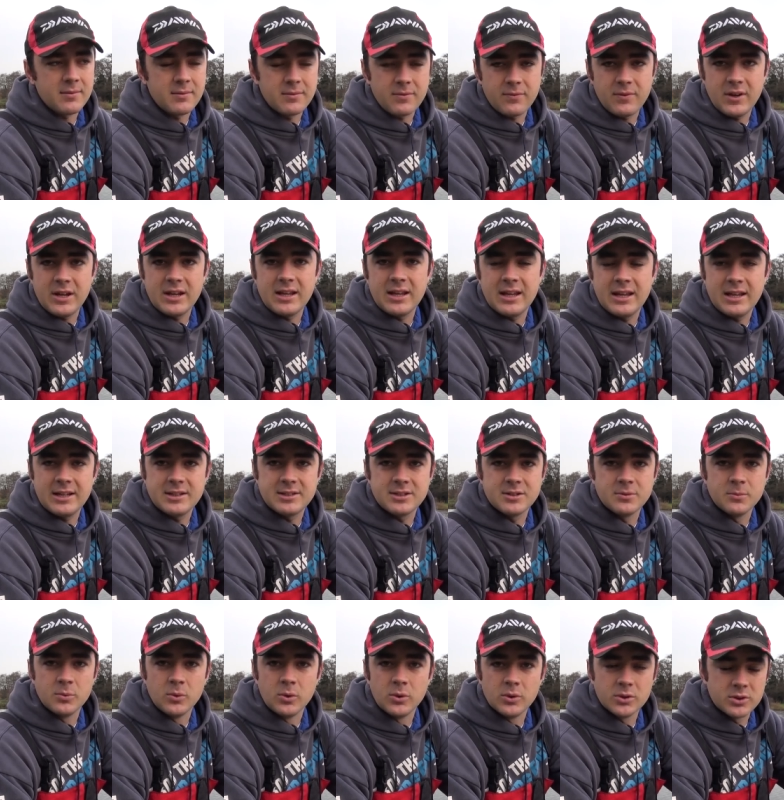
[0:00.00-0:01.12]
of the feeder hitting
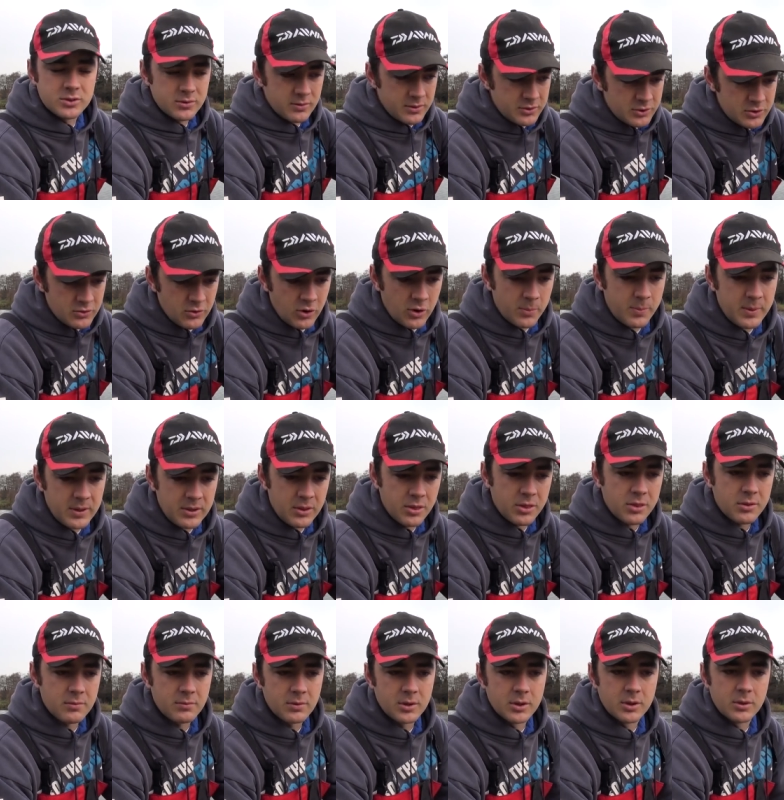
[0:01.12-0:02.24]
the water and dropping
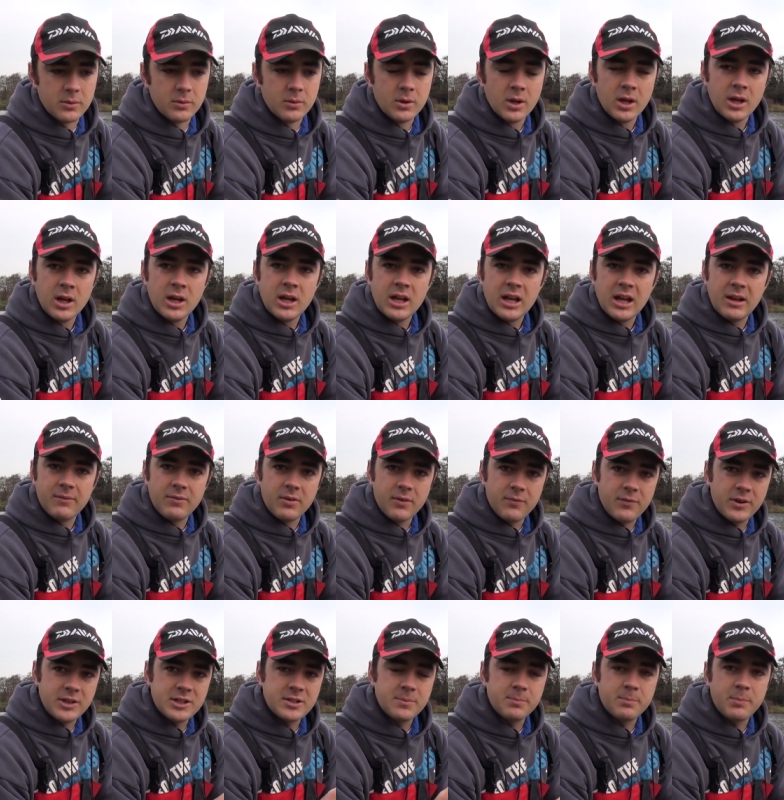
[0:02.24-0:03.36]
through, if you're
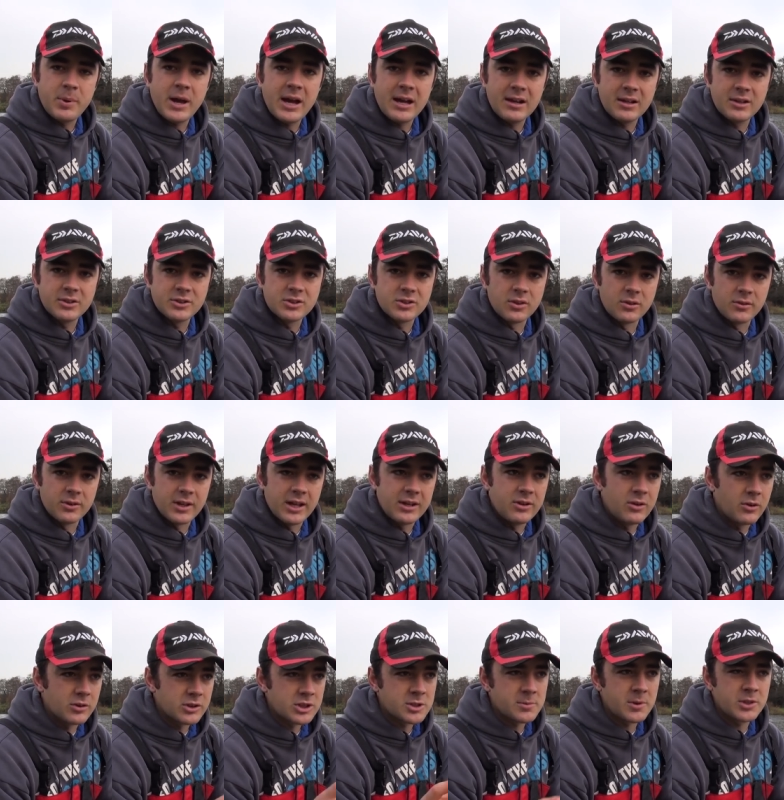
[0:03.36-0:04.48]
fishing pellets on there,
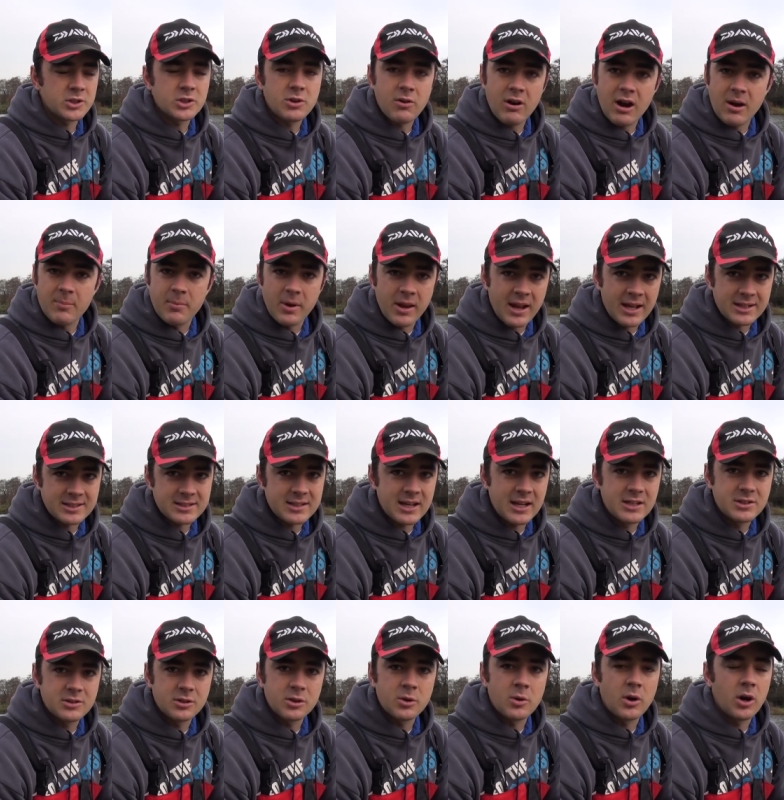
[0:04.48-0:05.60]
not so much ground bait, that
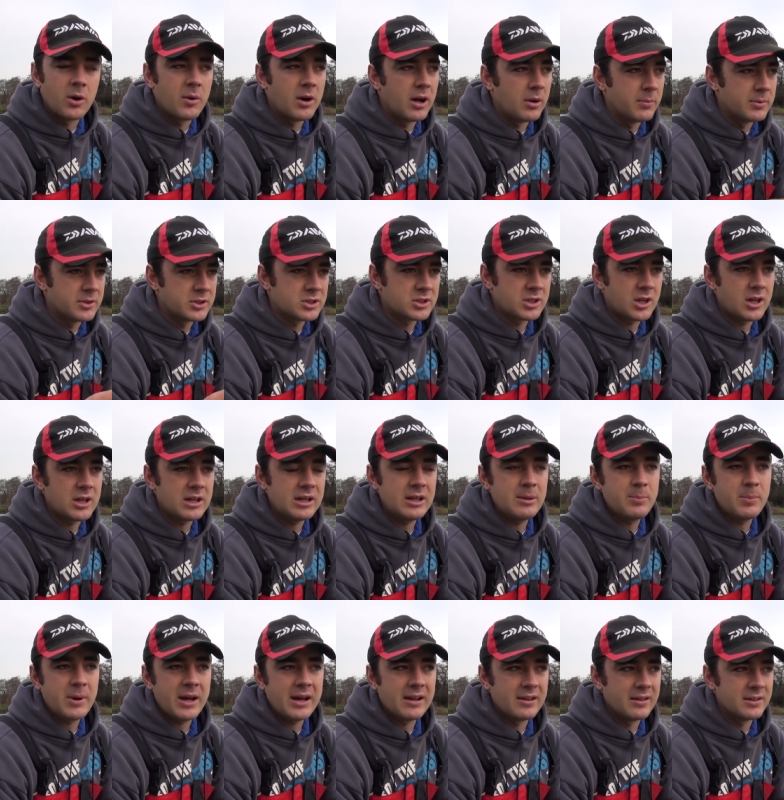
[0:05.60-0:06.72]
stays on quite well, but certainly
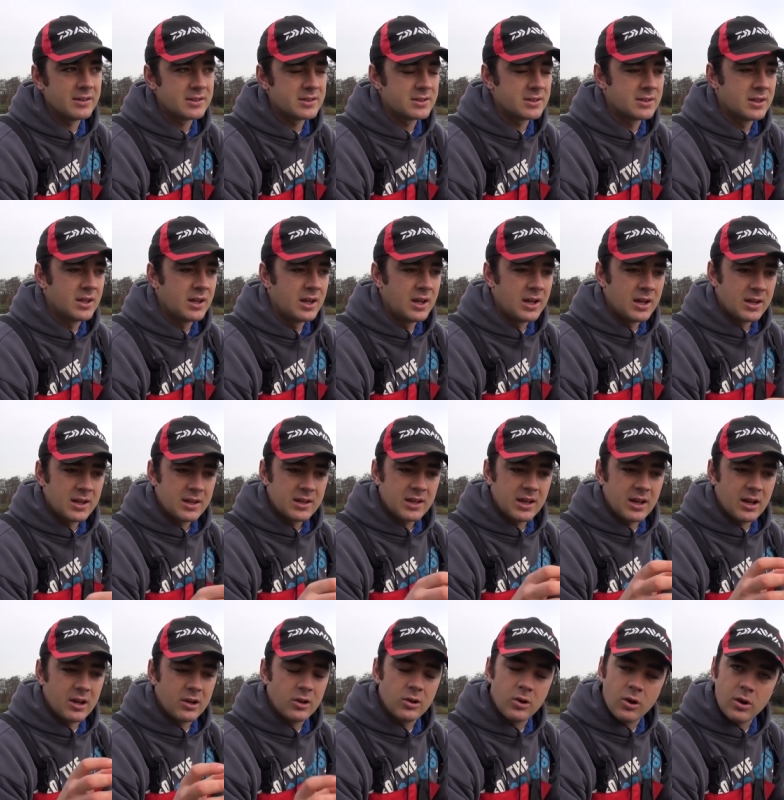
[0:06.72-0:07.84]
pellets,
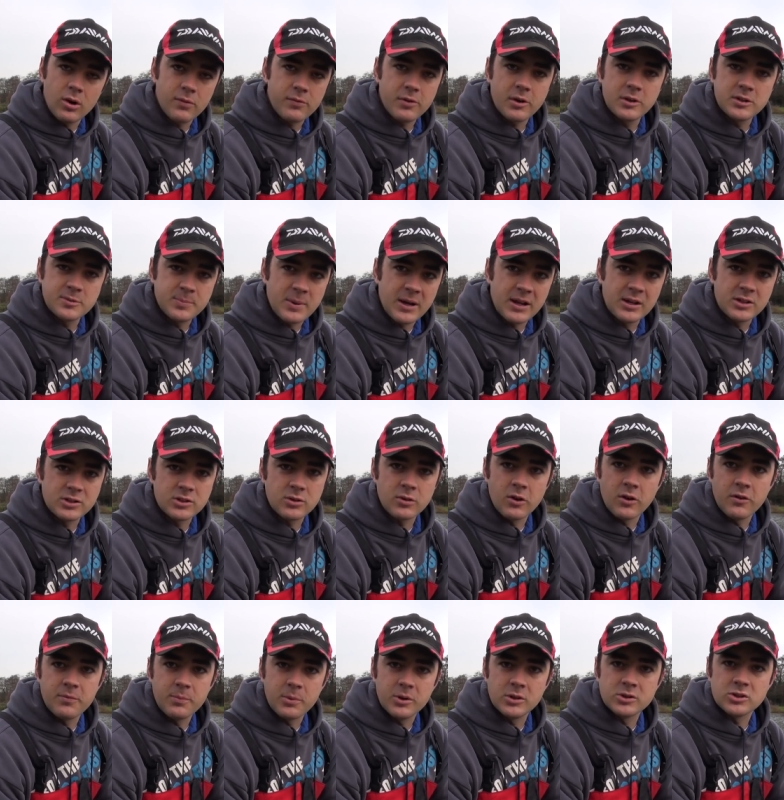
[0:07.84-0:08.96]
a lot of those pellets are
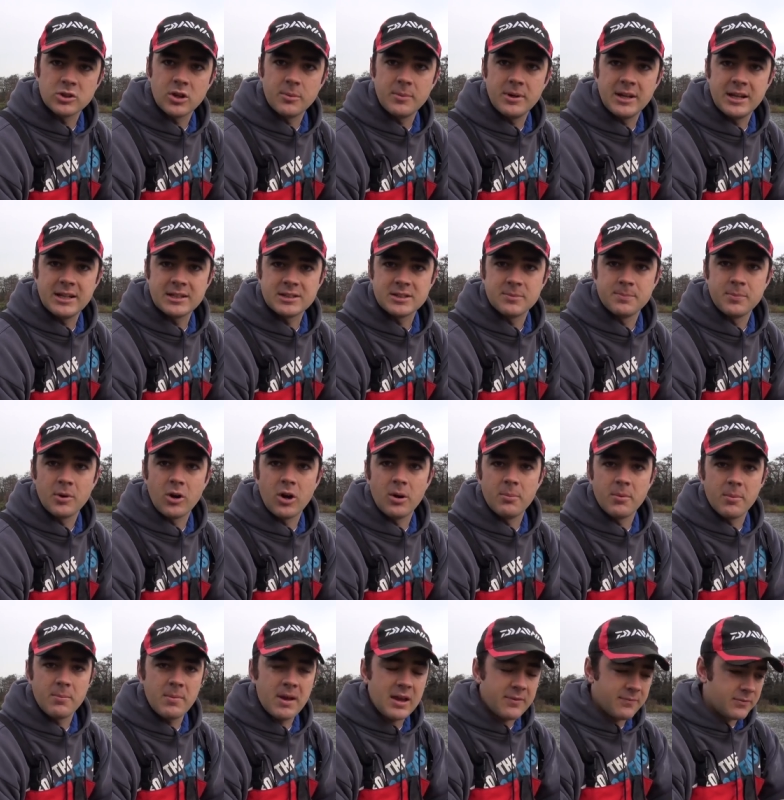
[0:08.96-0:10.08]
off by the time it hits the bottom.
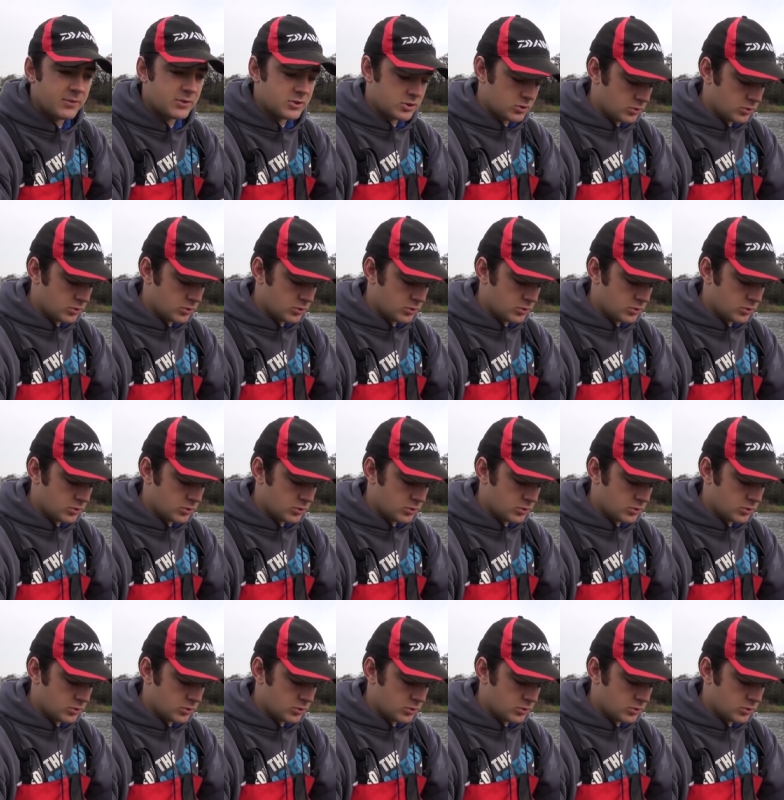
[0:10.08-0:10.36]
A method